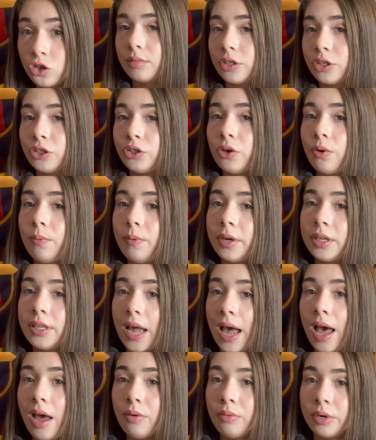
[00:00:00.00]
So for
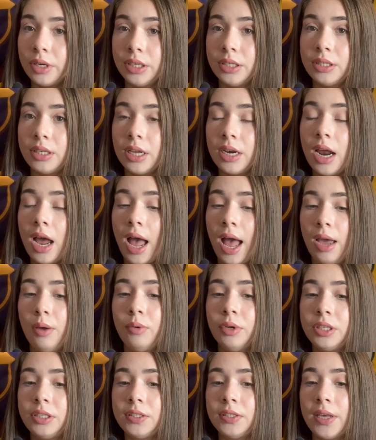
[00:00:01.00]
that reason, I
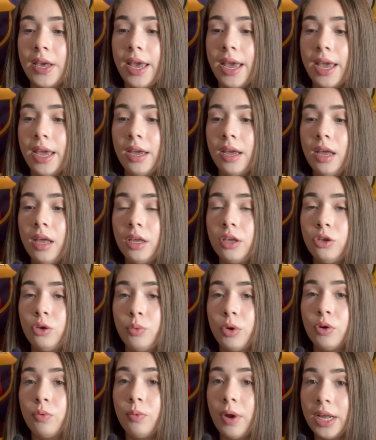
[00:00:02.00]
would say you
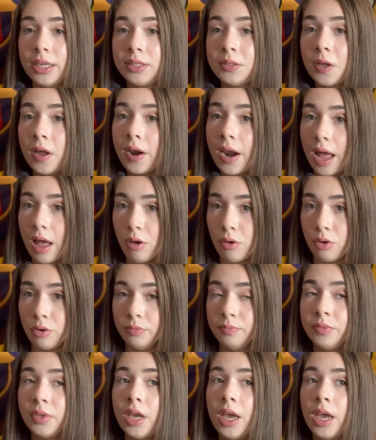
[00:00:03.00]
would rest Araujo,